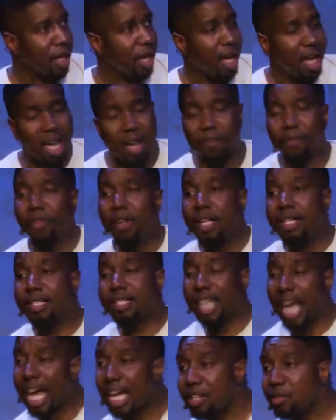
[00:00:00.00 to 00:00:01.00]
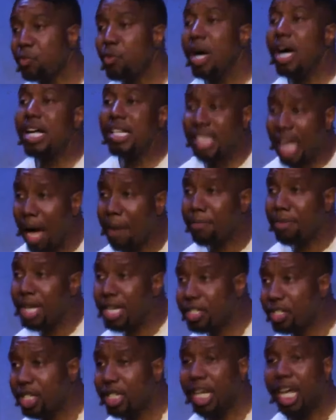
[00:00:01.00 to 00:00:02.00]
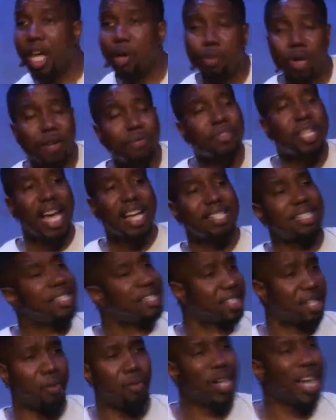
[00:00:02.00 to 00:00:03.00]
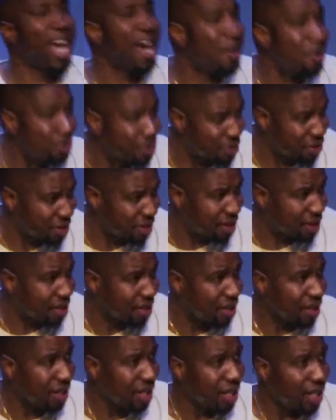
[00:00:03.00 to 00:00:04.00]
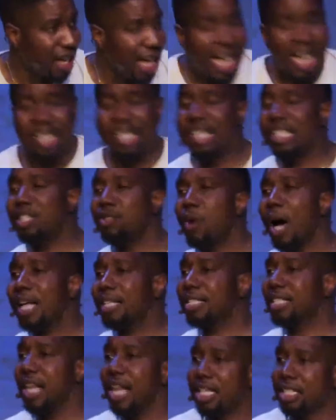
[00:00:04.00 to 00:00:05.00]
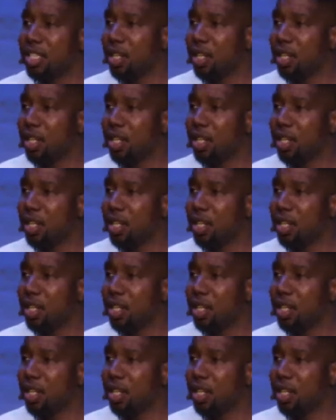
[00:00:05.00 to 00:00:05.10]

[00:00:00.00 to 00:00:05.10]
If Satan was omniscient, he would have tested someone else. This is why C.S.